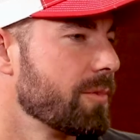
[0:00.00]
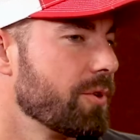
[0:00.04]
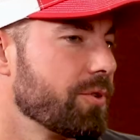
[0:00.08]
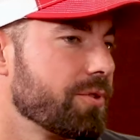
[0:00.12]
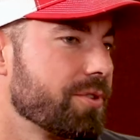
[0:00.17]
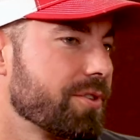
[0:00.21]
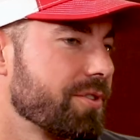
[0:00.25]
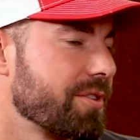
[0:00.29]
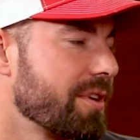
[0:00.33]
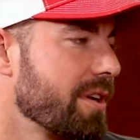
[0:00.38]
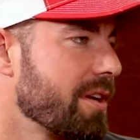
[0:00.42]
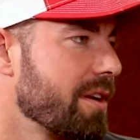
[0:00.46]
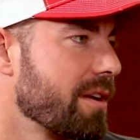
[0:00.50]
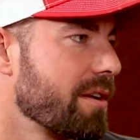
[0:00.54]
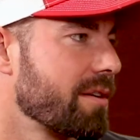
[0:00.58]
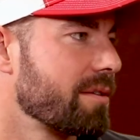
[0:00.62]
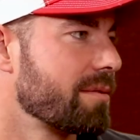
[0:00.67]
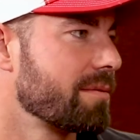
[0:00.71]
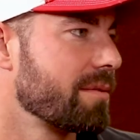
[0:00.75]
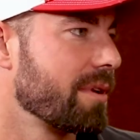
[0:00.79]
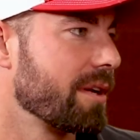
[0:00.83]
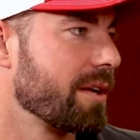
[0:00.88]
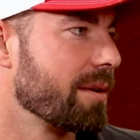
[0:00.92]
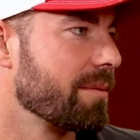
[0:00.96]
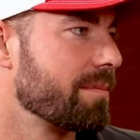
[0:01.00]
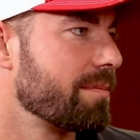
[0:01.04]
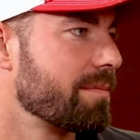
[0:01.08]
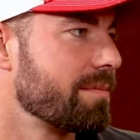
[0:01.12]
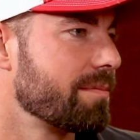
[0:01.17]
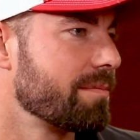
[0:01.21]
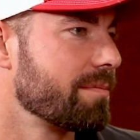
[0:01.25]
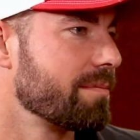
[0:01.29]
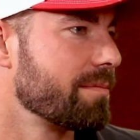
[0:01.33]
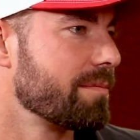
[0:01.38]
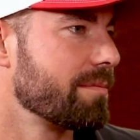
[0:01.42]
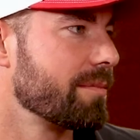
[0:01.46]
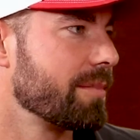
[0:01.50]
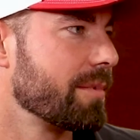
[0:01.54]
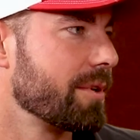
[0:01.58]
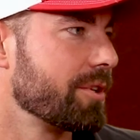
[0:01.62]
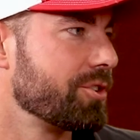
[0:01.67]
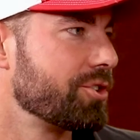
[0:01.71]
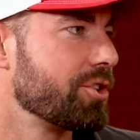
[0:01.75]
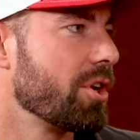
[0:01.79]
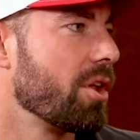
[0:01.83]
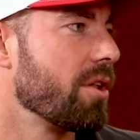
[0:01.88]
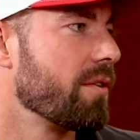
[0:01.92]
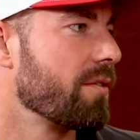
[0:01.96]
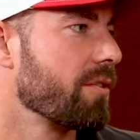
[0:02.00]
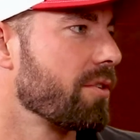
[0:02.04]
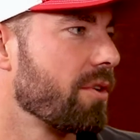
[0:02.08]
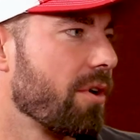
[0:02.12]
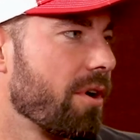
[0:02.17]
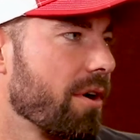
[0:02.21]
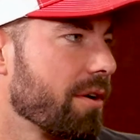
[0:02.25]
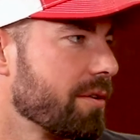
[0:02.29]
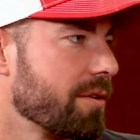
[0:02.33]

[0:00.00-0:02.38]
It was just like a shell of a car.